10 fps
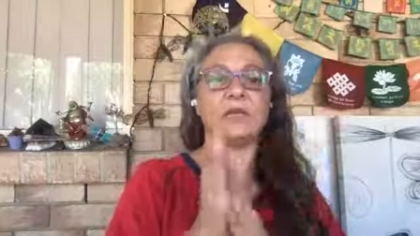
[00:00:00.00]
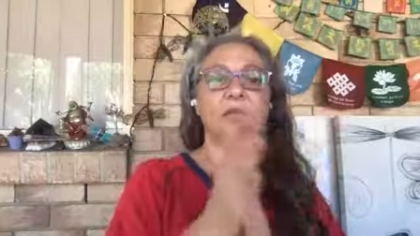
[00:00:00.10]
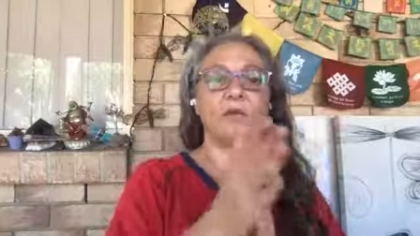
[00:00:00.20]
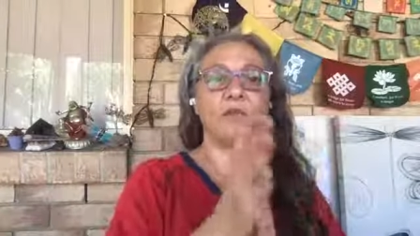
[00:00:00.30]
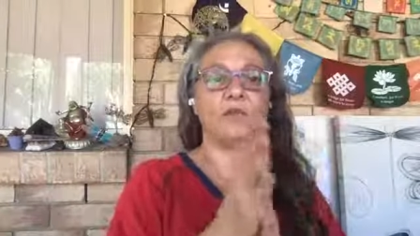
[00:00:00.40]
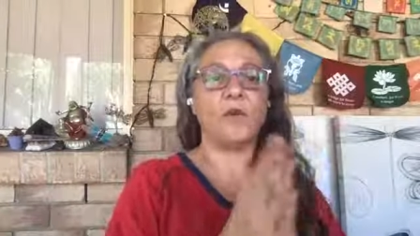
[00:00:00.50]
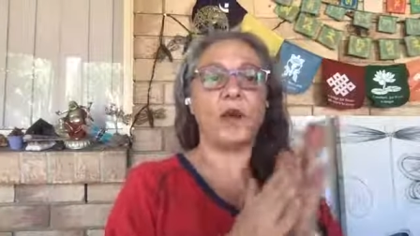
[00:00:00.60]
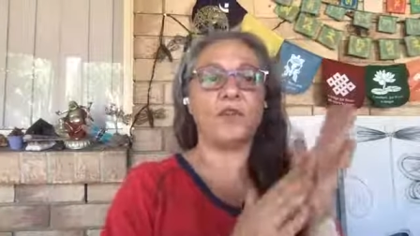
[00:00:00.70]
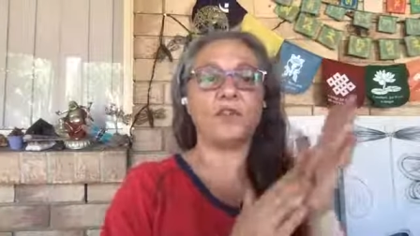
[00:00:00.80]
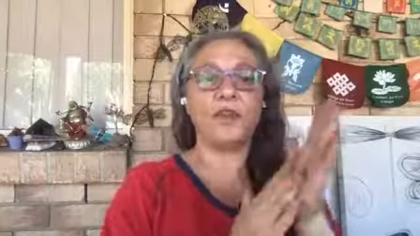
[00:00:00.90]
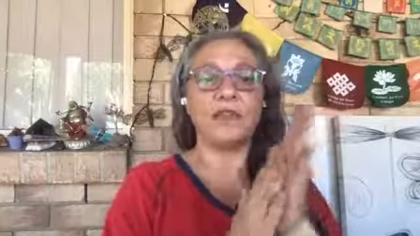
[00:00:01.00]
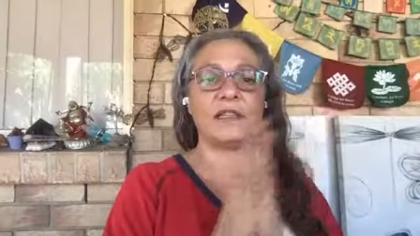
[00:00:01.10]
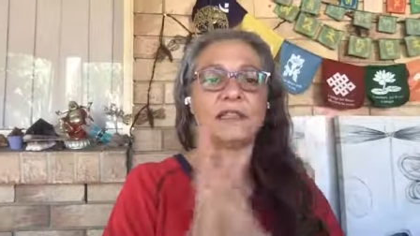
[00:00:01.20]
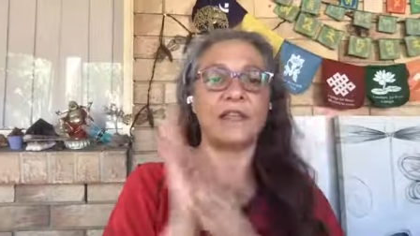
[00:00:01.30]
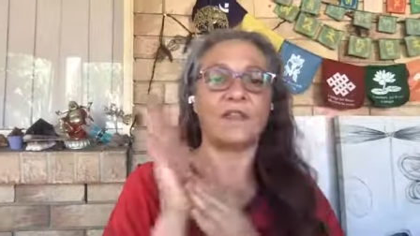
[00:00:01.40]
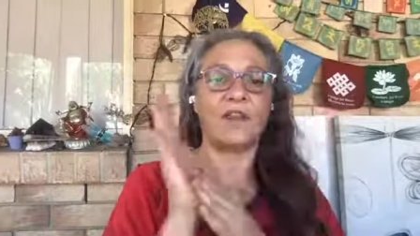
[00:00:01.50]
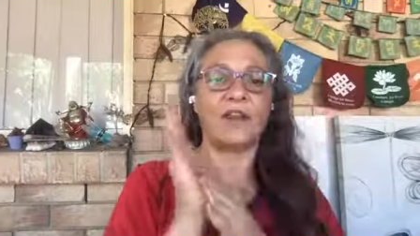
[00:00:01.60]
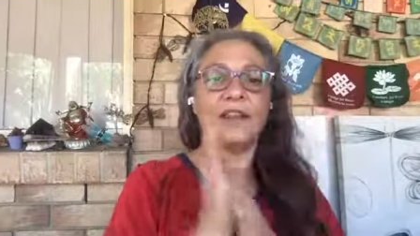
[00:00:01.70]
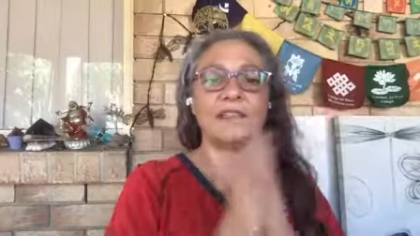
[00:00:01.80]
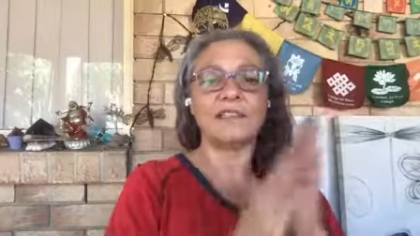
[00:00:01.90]
We're at 43, that's 7.
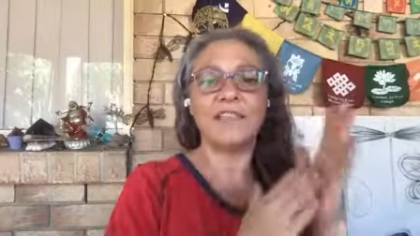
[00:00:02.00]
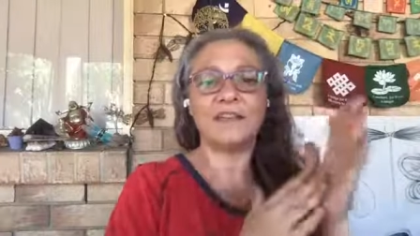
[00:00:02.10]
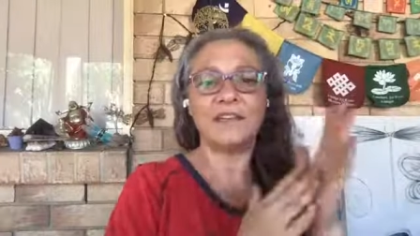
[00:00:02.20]
7